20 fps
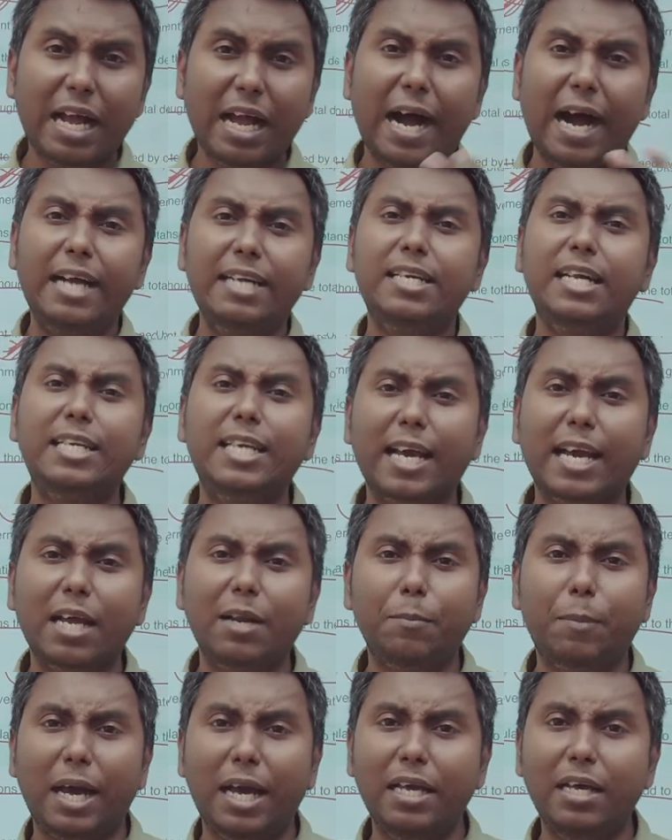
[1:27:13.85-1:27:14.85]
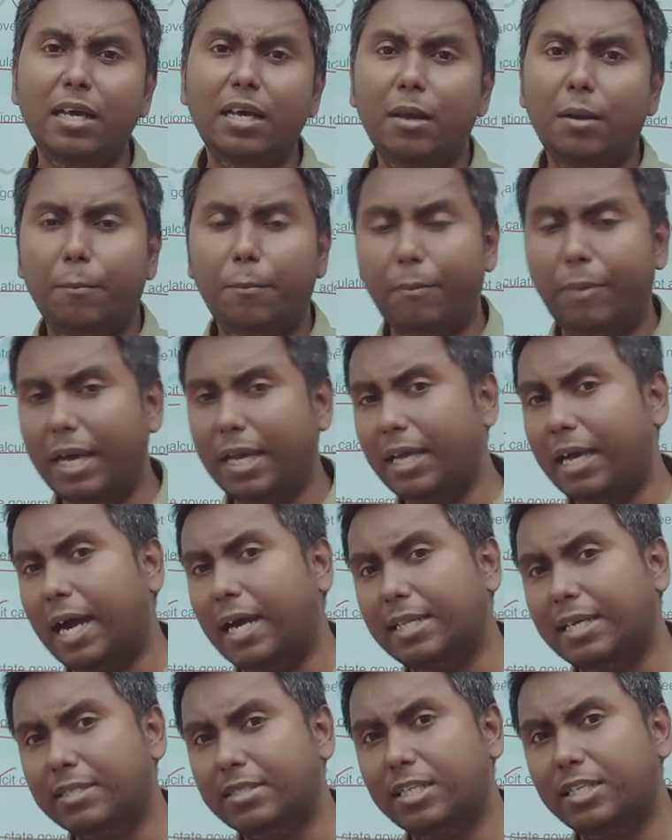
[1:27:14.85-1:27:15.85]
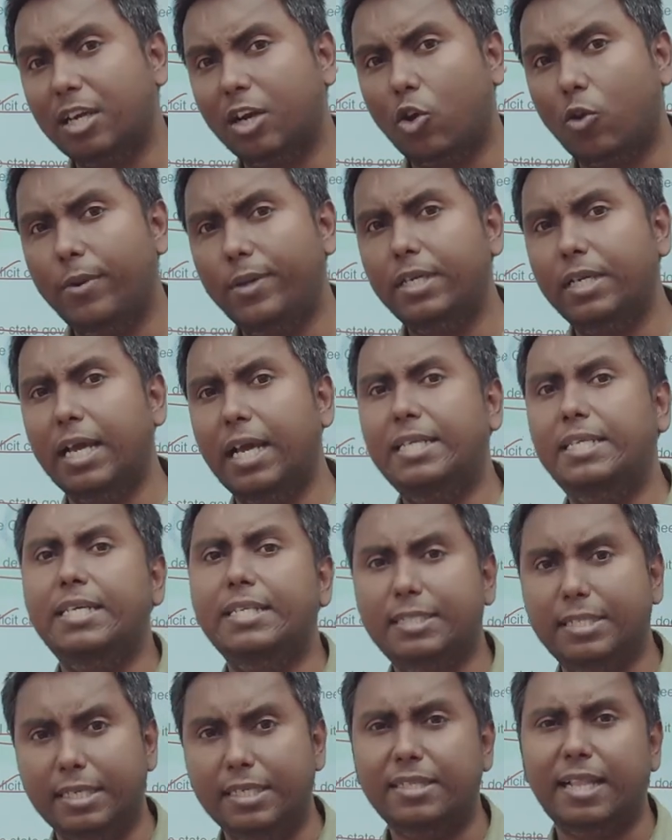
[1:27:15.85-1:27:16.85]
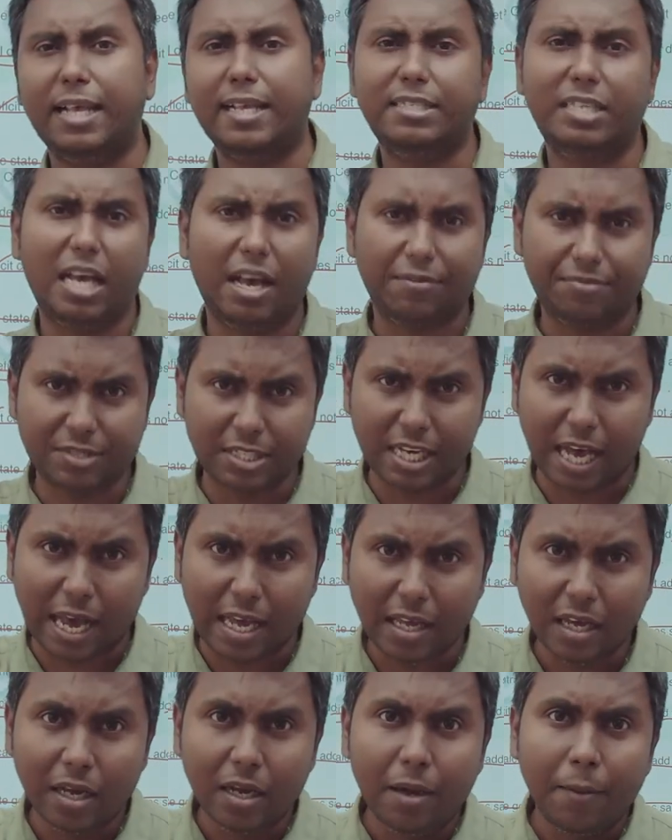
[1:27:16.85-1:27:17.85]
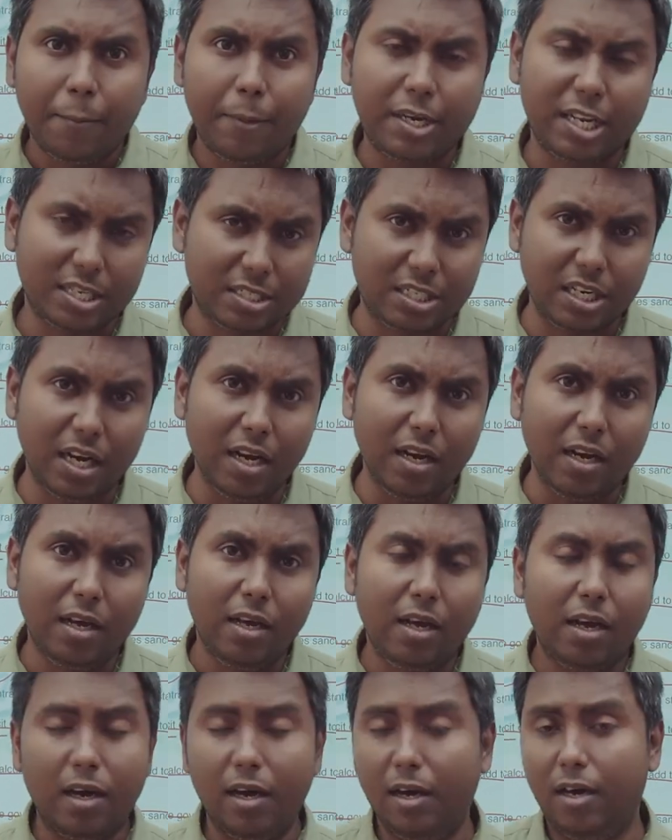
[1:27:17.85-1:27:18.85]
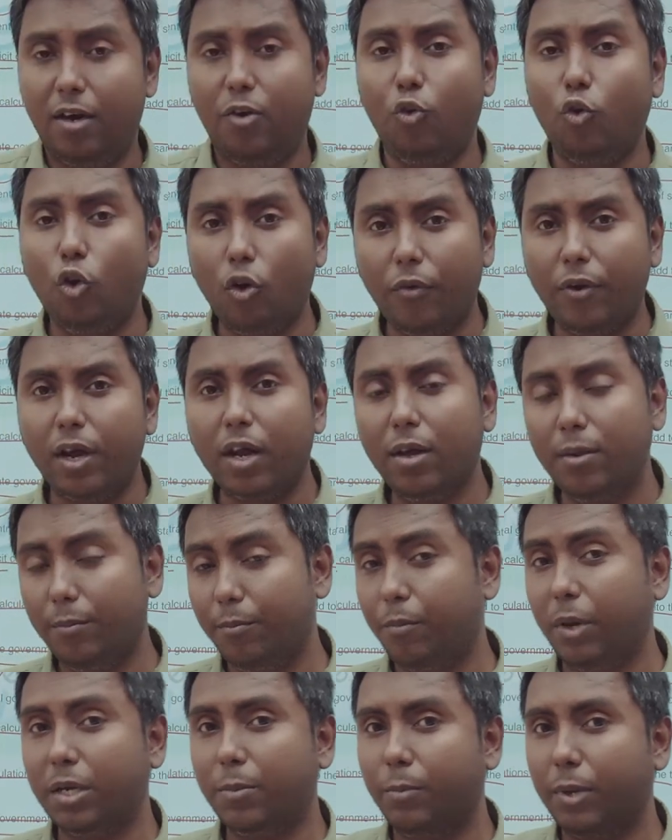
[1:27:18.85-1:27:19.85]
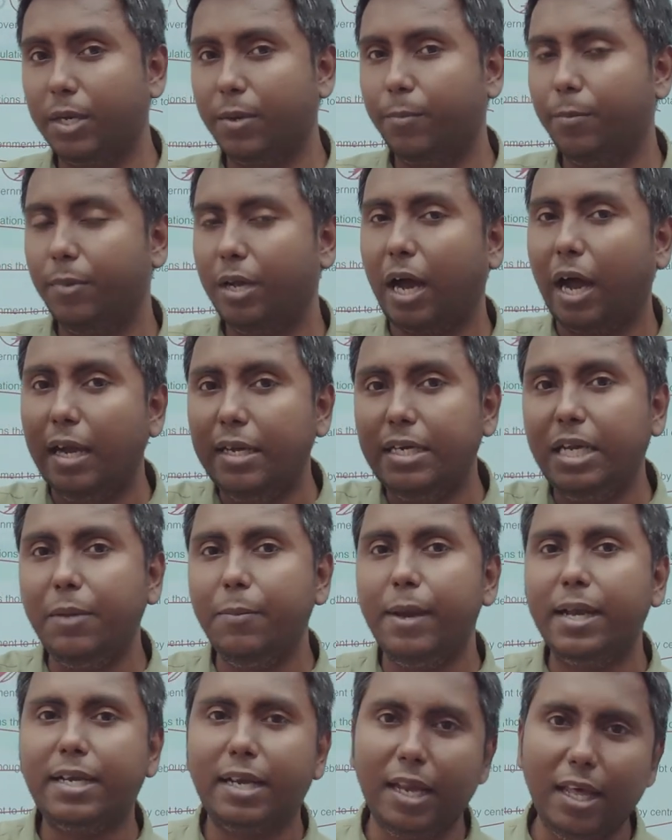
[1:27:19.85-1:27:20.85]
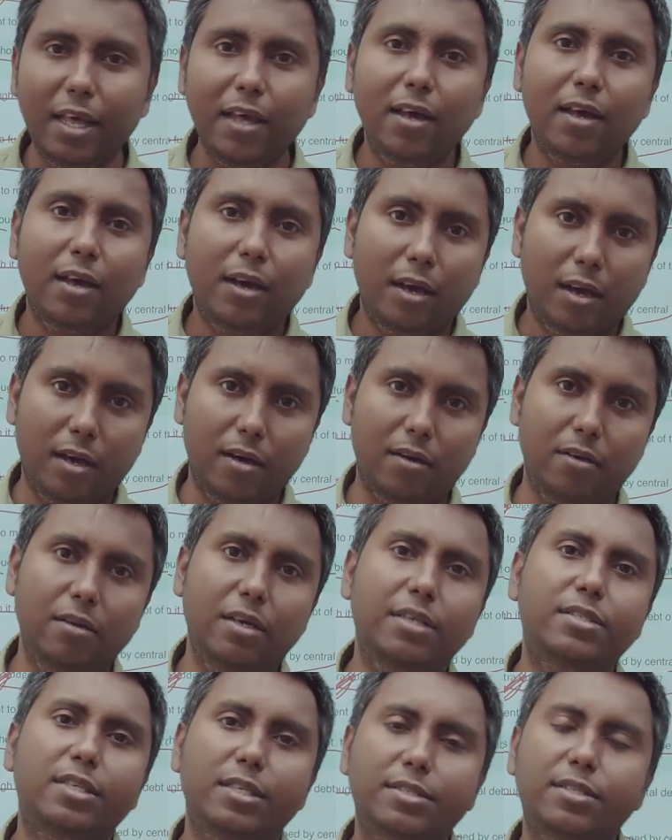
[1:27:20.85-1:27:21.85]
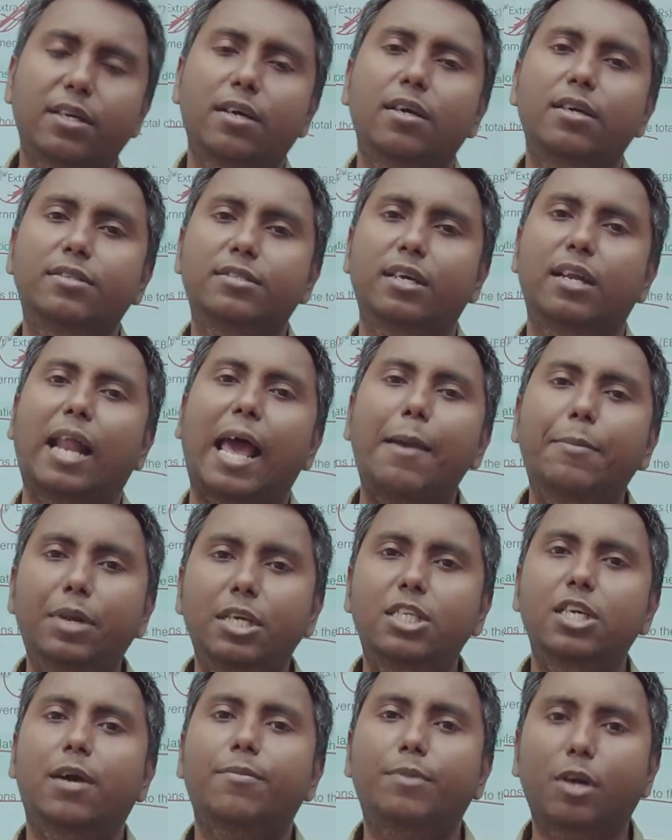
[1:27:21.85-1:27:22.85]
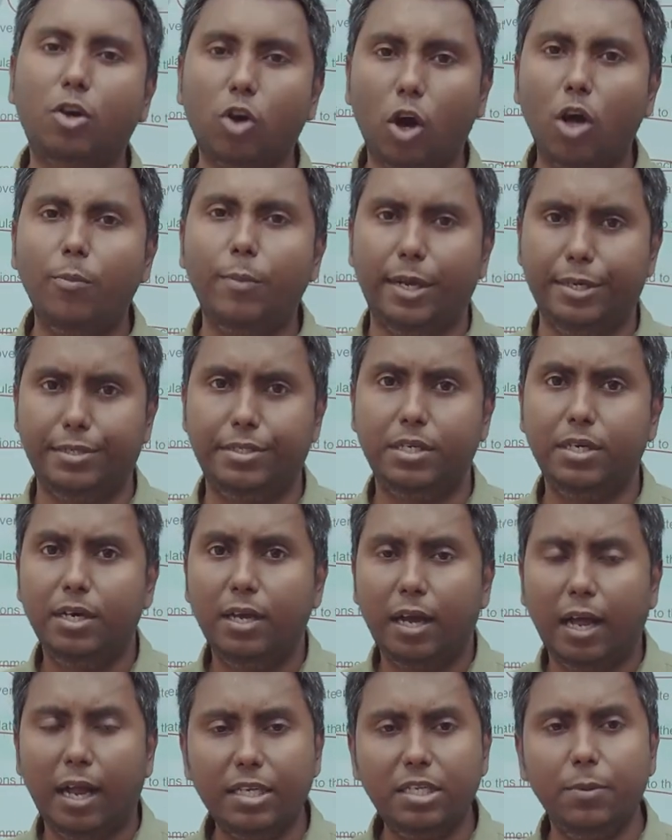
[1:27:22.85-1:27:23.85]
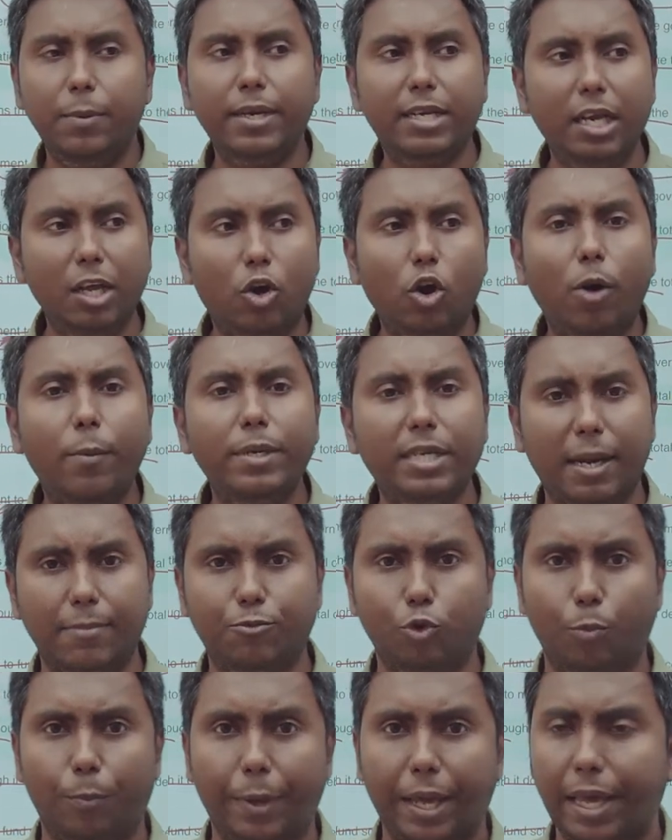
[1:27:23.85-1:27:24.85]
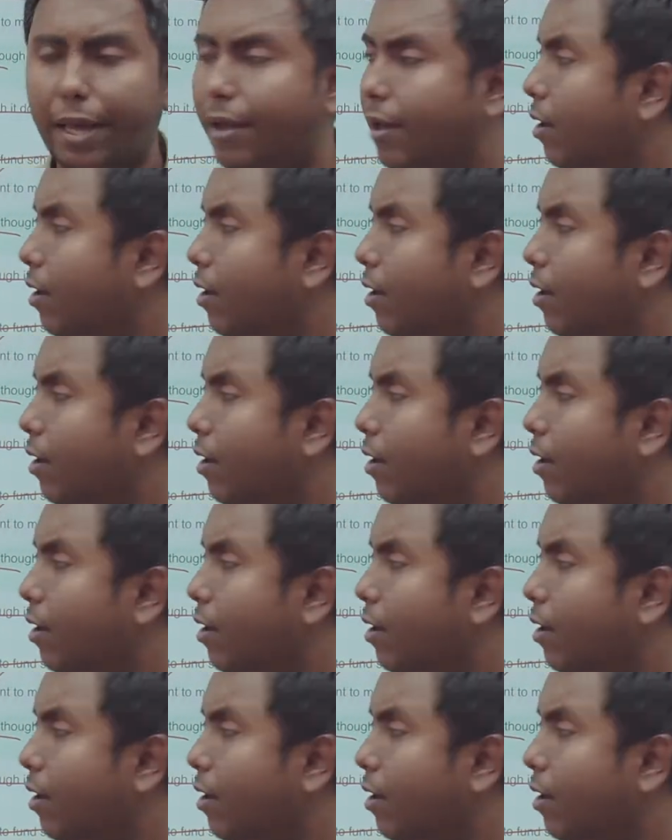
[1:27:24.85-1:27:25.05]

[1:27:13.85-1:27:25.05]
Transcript: undertaken by by other central government agencies like CFCI, but still uh, over but, but ultimately uh, it's it's a, it's a liability of the government. Ultimately, government have to pay.